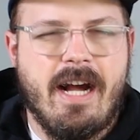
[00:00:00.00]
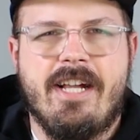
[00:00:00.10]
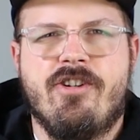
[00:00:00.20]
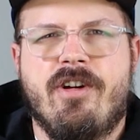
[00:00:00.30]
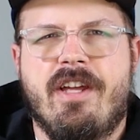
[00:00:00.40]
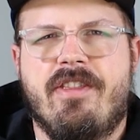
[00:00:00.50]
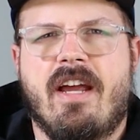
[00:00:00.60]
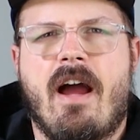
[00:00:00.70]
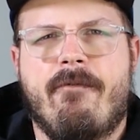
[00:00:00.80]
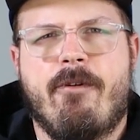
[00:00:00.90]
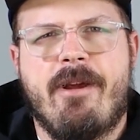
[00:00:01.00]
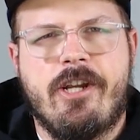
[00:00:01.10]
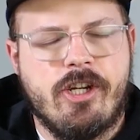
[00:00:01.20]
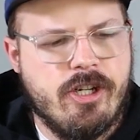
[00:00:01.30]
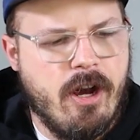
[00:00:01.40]
and you'll get the
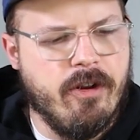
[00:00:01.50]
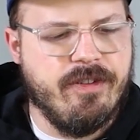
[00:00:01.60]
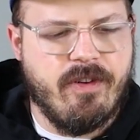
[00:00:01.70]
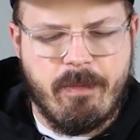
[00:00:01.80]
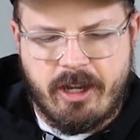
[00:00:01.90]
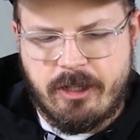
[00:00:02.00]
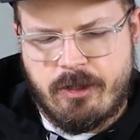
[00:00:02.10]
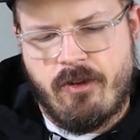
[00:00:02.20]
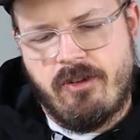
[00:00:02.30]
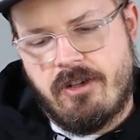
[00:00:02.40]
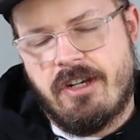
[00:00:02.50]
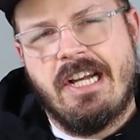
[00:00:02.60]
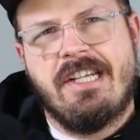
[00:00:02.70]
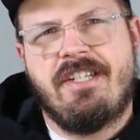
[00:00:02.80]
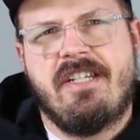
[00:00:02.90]
confirmation tones from the controller
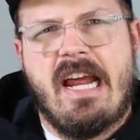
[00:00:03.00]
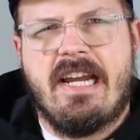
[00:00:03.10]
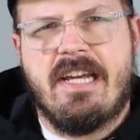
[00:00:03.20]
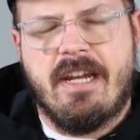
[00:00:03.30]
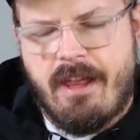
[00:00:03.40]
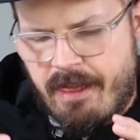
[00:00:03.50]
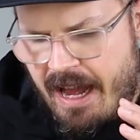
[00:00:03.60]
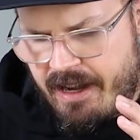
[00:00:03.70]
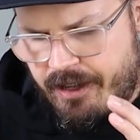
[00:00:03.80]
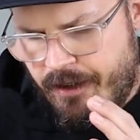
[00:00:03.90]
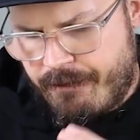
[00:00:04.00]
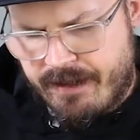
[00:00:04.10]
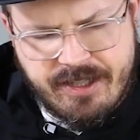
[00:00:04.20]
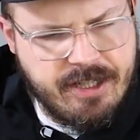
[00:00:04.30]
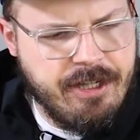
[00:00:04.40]
stating that your
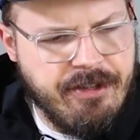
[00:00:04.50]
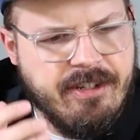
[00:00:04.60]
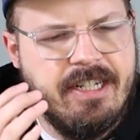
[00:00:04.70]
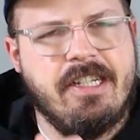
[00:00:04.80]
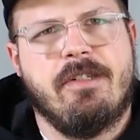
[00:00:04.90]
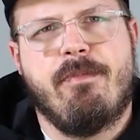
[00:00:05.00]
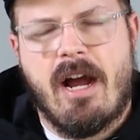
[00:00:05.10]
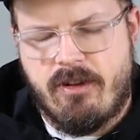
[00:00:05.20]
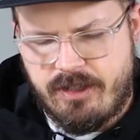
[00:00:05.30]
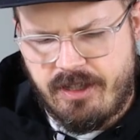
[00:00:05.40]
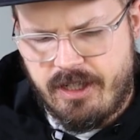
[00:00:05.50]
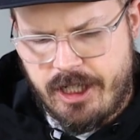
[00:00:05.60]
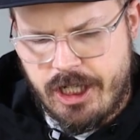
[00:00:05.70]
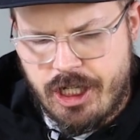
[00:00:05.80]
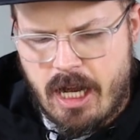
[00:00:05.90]
Vista unit is bound to the
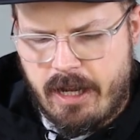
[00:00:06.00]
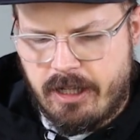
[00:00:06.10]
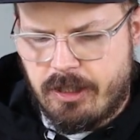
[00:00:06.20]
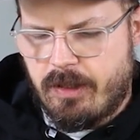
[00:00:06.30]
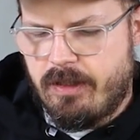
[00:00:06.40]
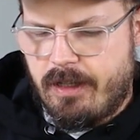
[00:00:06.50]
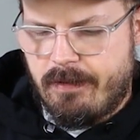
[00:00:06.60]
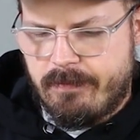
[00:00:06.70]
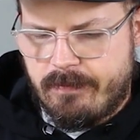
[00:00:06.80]
DJI controller.